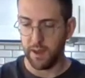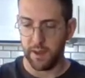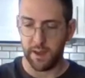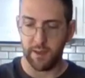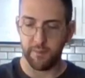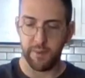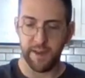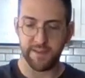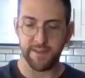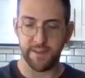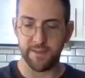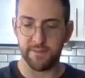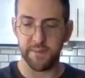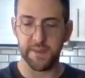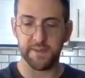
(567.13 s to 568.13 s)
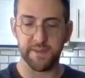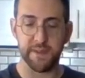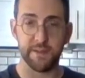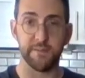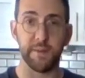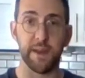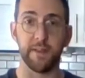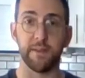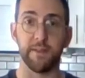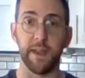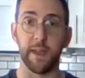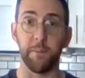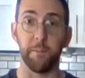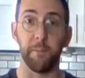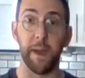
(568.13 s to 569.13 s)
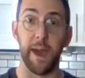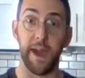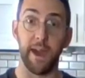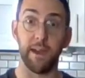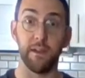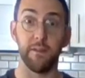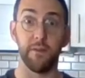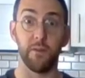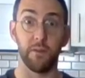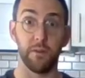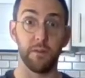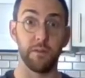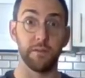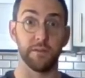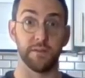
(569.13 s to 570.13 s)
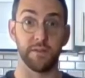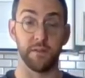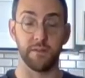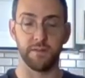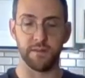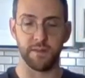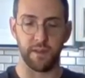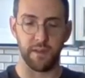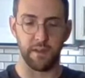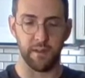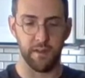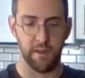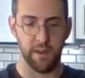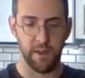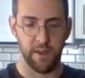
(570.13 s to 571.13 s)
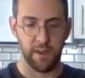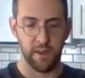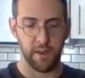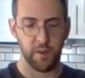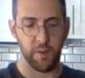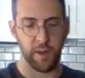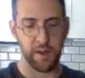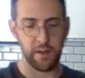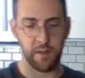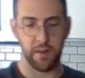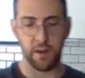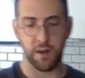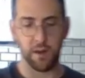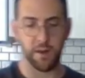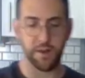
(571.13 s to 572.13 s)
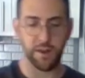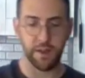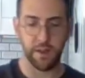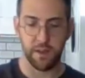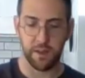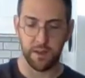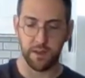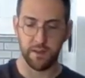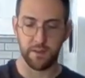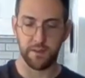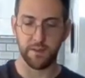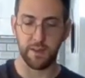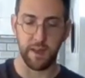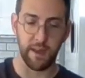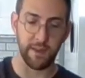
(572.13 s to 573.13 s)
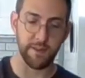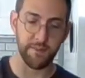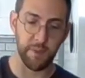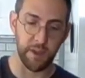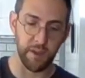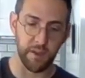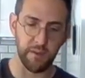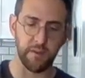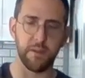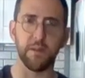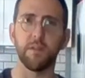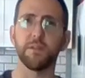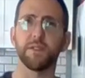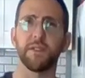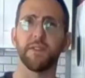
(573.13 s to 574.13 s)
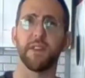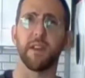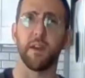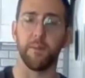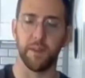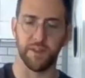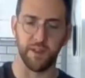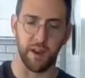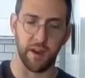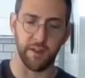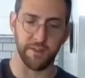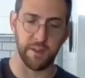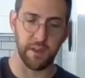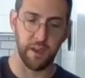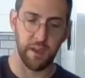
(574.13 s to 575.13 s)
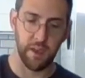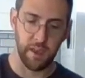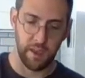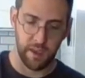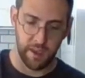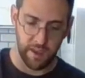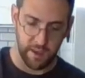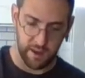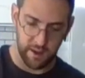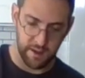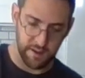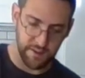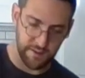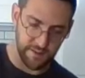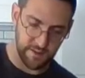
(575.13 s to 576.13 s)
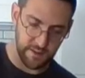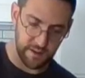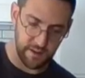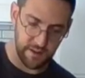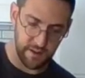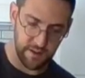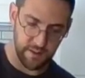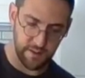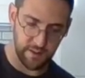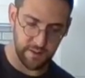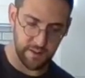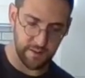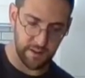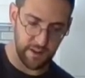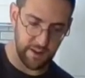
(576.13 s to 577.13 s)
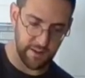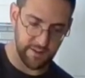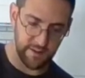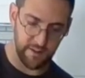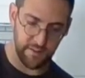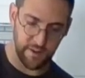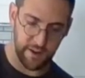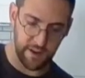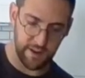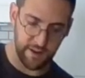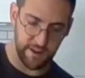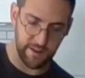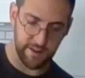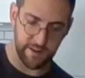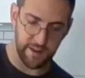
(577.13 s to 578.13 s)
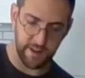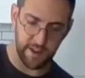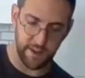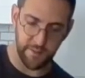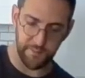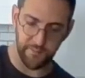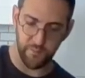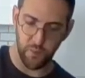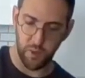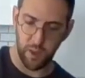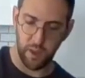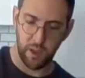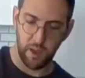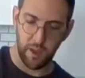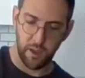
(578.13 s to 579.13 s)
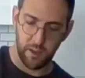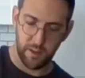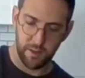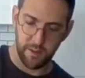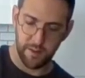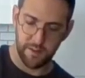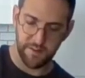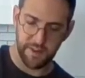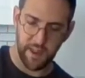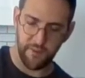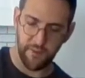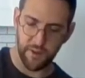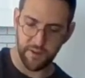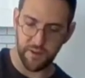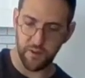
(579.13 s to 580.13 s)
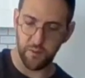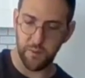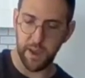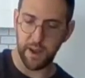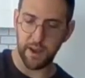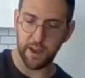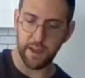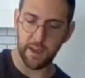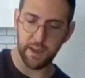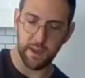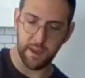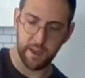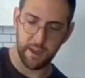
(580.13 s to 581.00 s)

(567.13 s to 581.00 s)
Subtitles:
I buy sesame seeds by the bag full, so it's quite a large size, but usually they come in jars, and just toss it right on top. There's never too many.